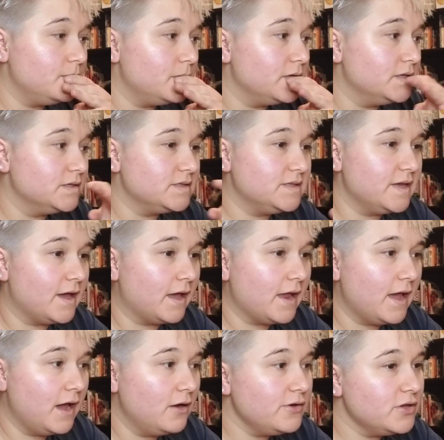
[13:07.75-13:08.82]
is that
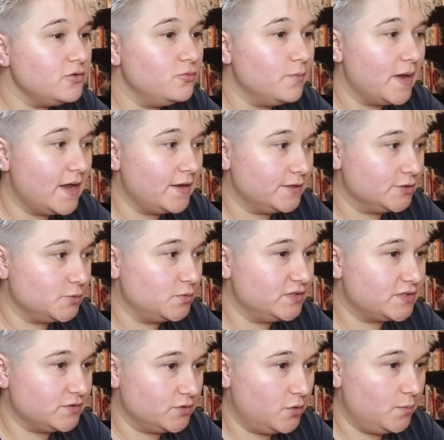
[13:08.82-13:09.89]
how do you manage with
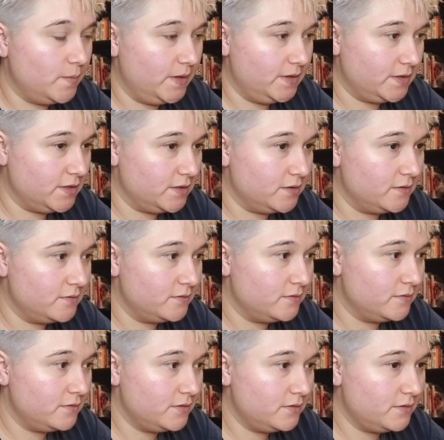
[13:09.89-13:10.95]
so many
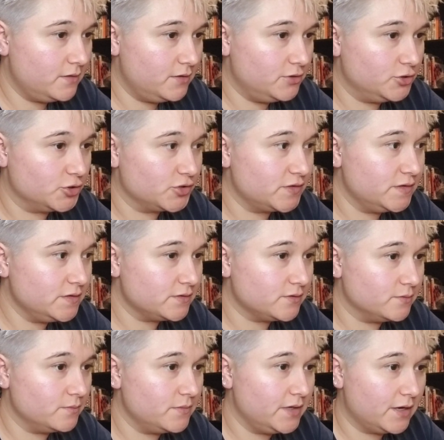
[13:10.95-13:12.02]
in your
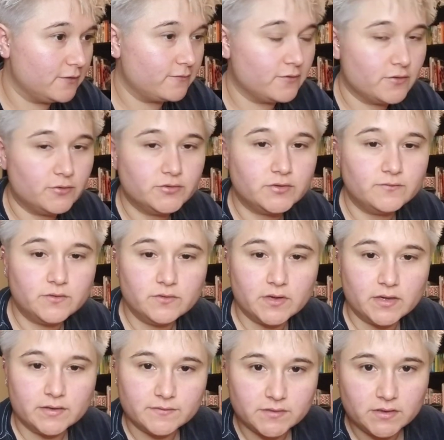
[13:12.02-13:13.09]
system? Now, for those of you that
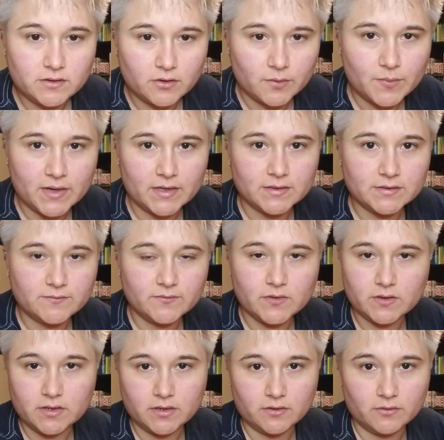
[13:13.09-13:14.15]
have seen our past
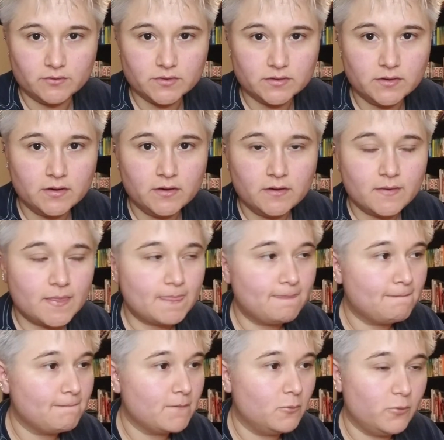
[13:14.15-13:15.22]
videos,
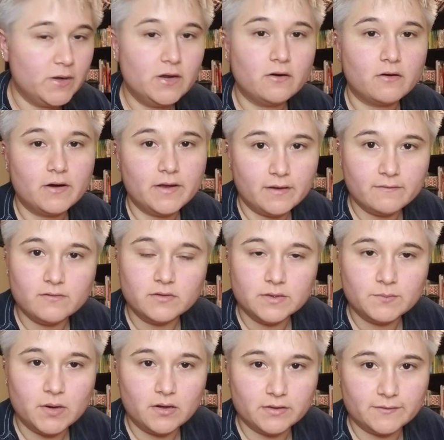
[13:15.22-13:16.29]
we are a heavily
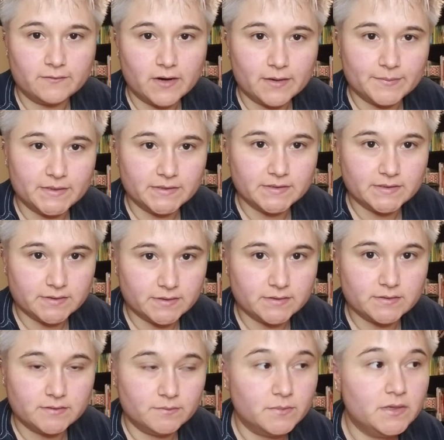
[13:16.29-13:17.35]
polyfragmented
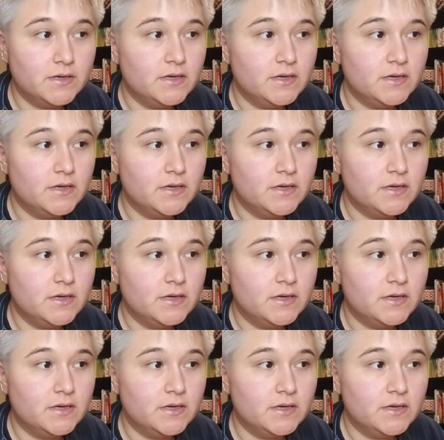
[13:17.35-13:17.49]
system.